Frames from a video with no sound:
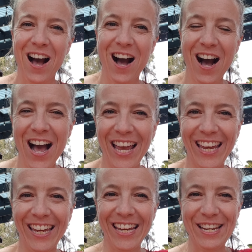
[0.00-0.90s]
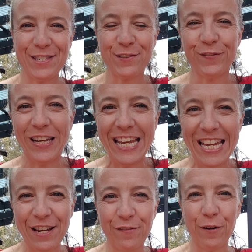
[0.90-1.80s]
Hi, it's Fee
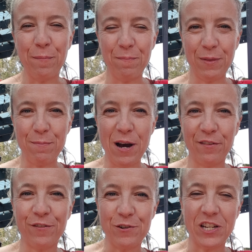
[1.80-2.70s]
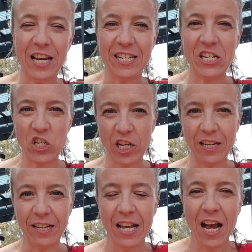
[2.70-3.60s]
here from the Mindful Dietitian.